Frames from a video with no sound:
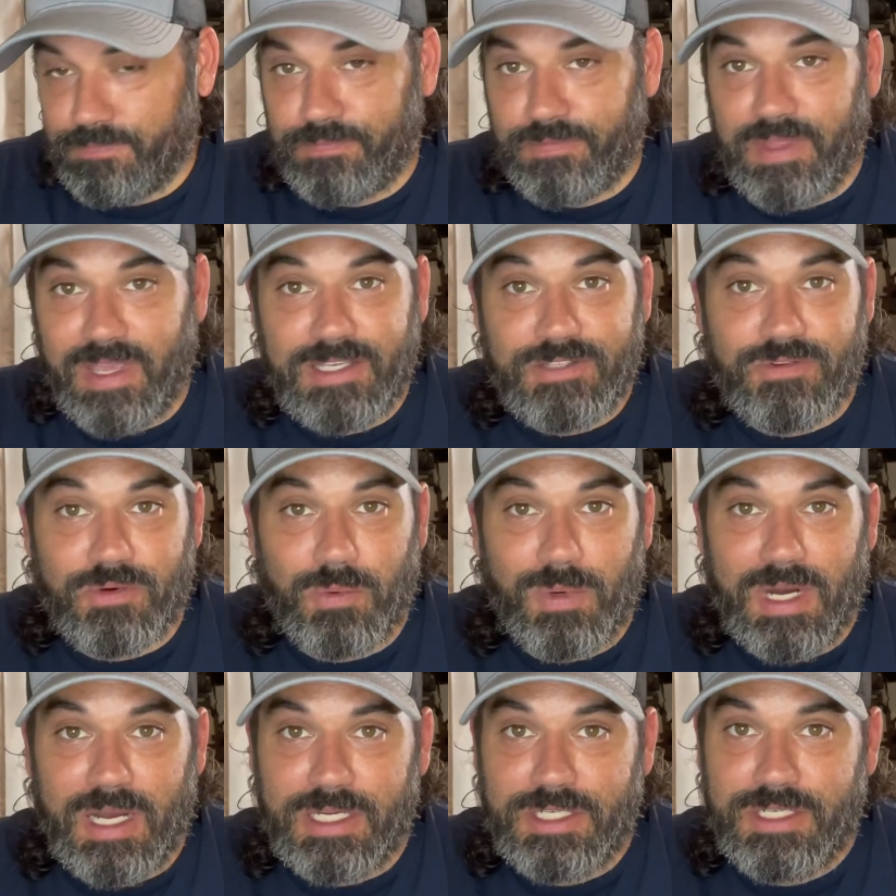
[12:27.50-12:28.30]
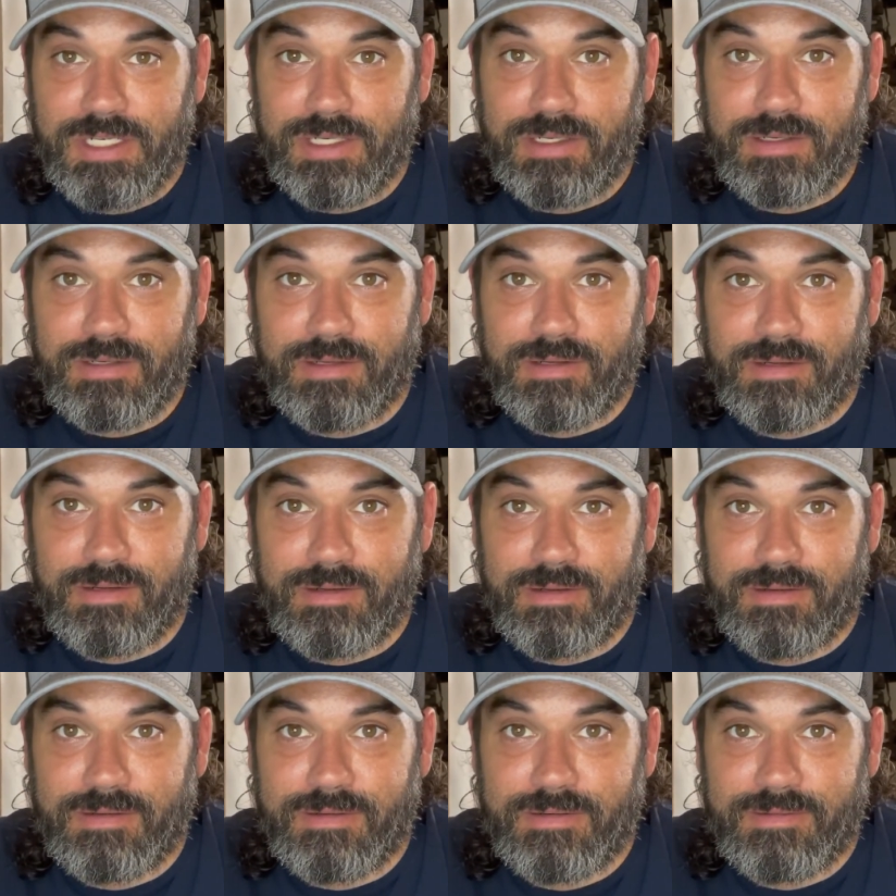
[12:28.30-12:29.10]
thanks for watching.
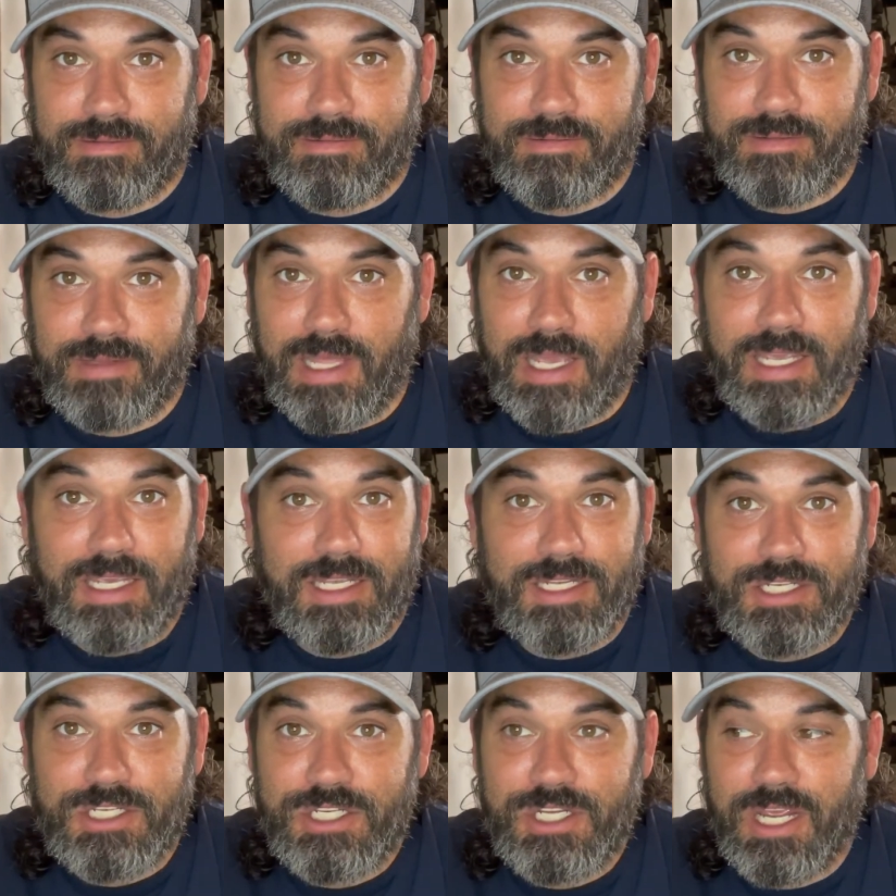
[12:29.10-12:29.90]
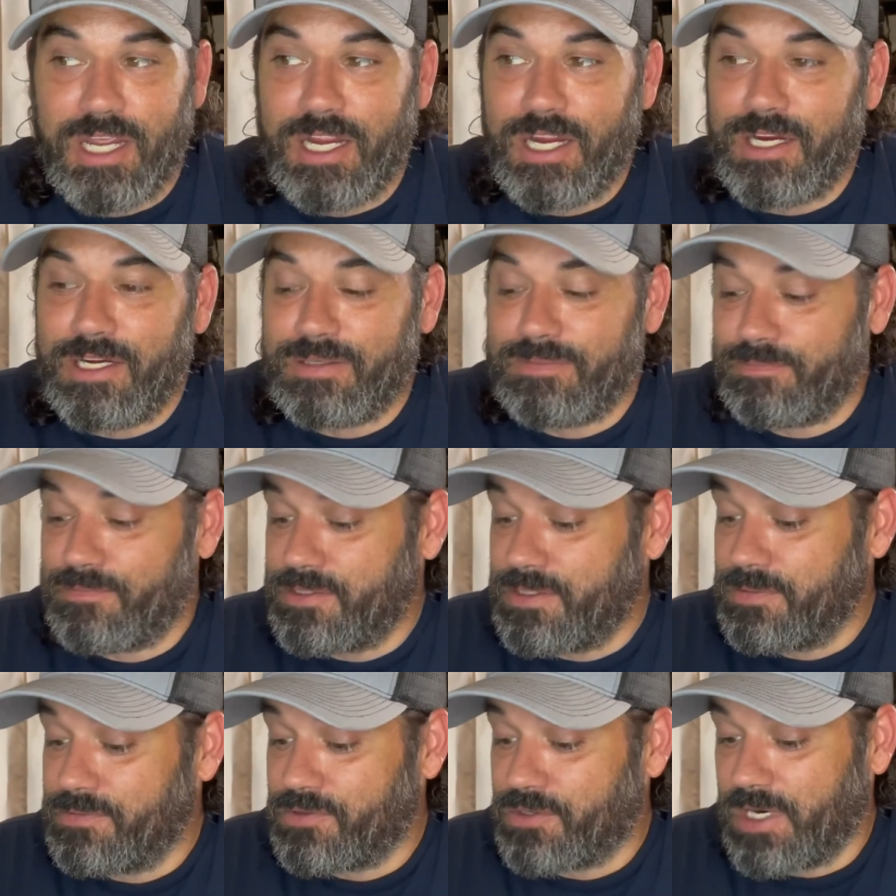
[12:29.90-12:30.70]
Like and share,
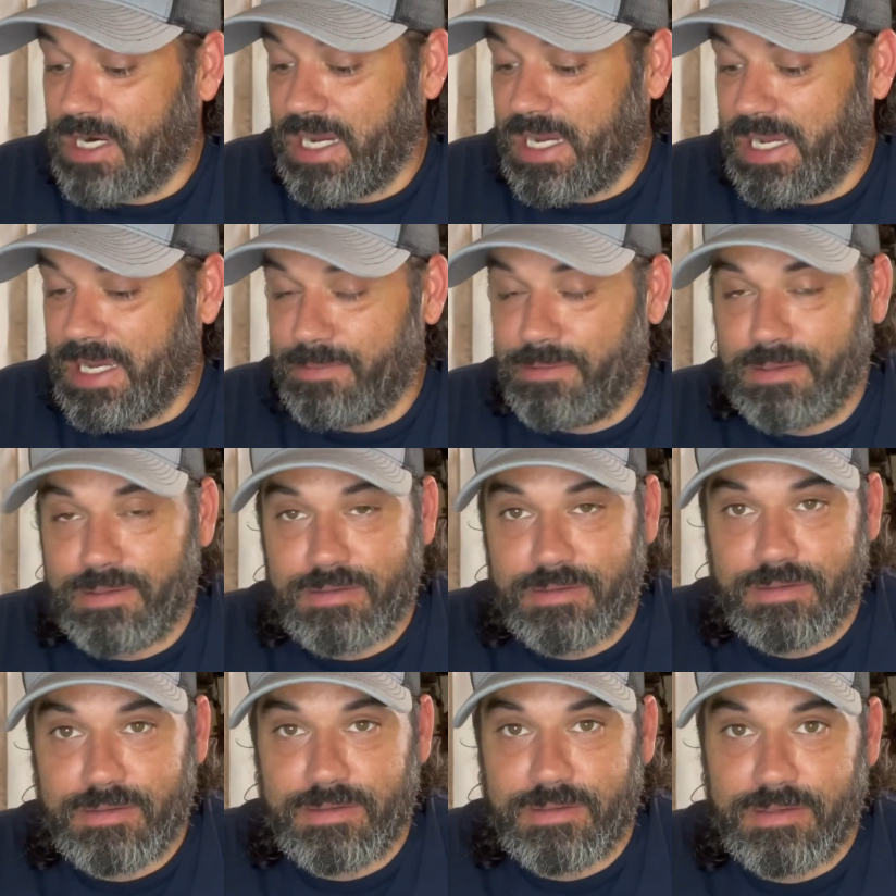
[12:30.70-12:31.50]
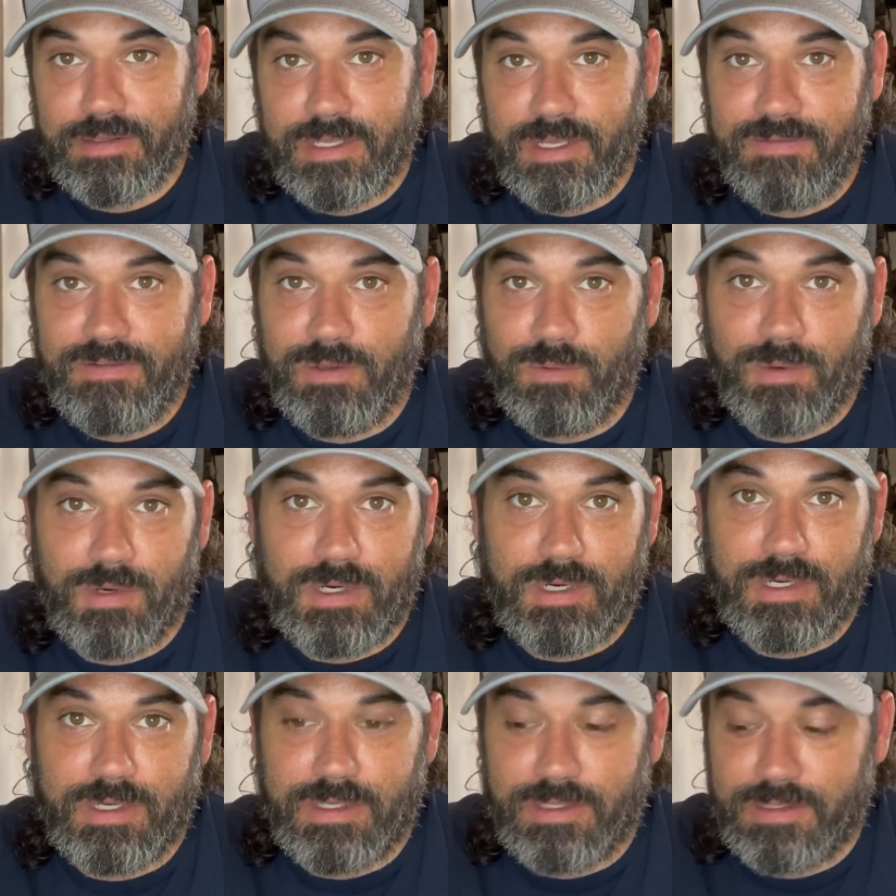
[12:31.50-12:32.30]
subscribe if you want.